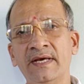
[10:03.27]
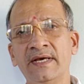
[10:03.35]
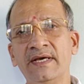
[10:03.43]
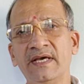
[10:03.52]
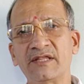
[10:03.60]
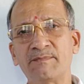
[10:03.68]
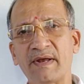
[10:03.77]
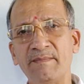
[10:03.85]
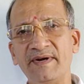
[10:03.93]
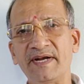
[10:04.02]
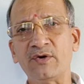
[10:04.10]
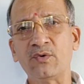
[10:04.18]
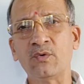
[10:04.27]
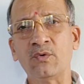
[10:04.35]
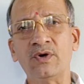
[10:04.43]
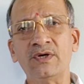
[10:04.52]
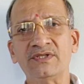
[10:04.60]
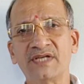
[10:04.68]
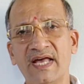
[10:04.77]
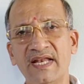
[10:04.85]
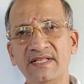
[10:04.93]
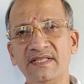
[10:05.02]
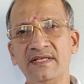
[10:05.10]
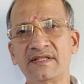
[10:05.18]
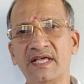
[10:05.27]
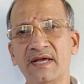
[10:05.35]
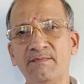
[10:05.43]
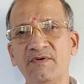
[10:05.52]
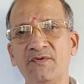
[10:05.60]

he is permitted to challenge the same